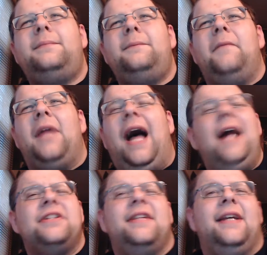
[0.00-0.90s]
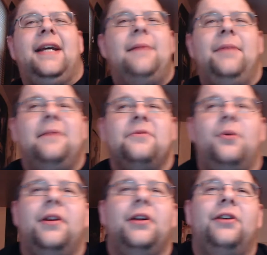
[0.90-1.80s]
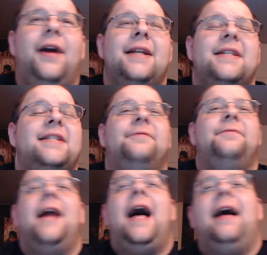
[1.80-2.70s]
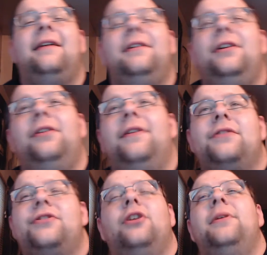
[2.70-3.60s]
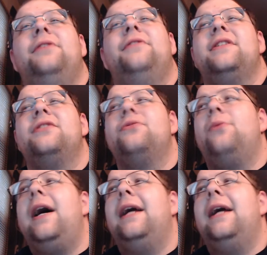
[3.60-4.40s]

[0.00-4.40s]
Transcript: I just think Eminem's one of the greatest. If not, there's so many reasons why.